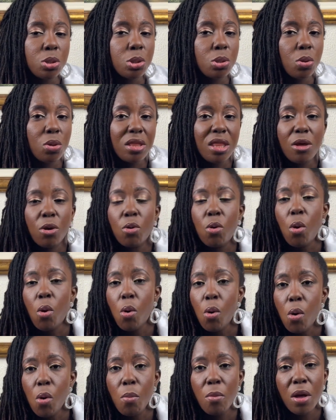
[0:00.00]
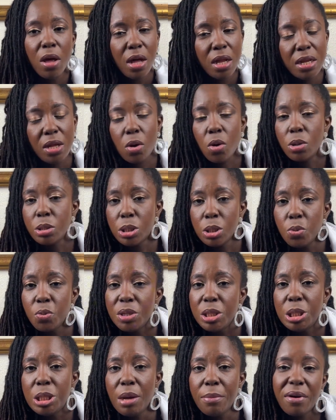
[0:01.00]
So they go home, they continue
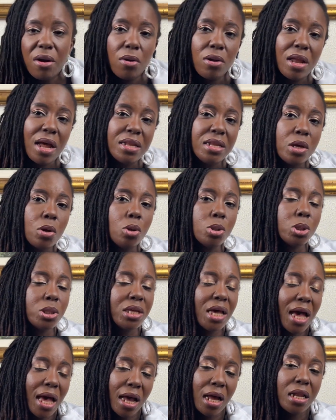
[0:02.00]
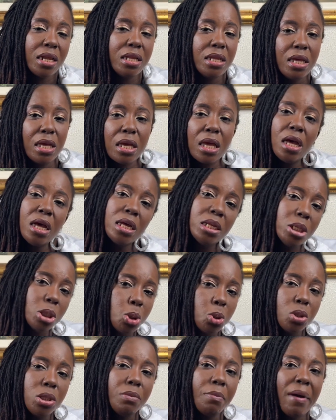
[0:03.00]
with the Dermaroller, they go to the hair clinic, they
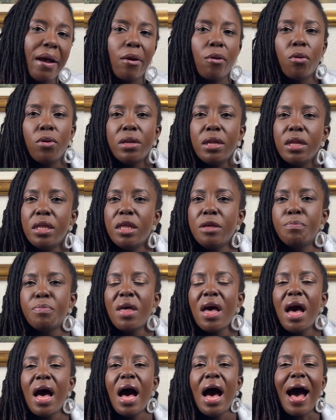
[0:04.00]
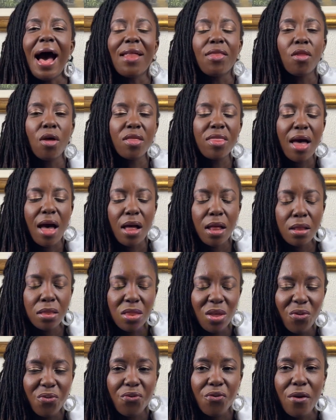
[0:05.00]
do the microneedling. Another
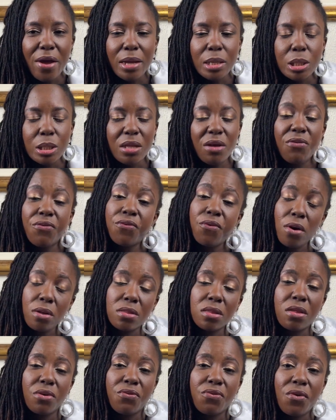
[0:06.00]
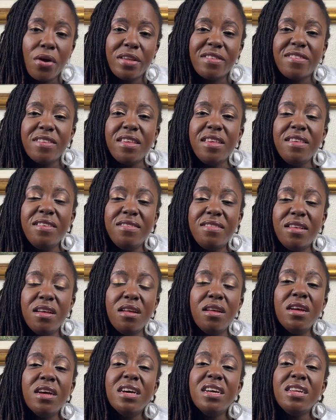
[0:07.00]
difference, the fourth difference, is
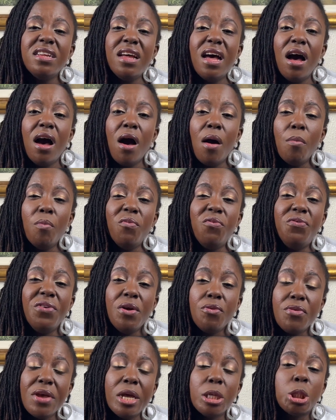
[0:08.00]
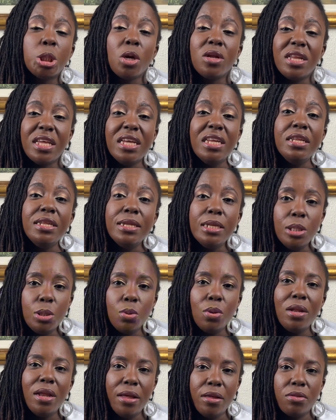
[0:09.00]
the variation in
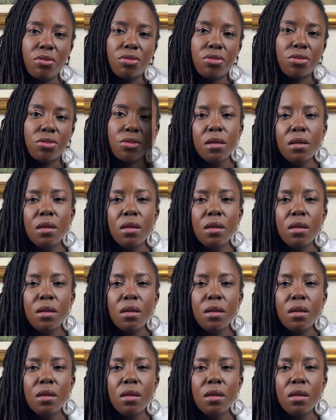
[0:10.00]
needle length.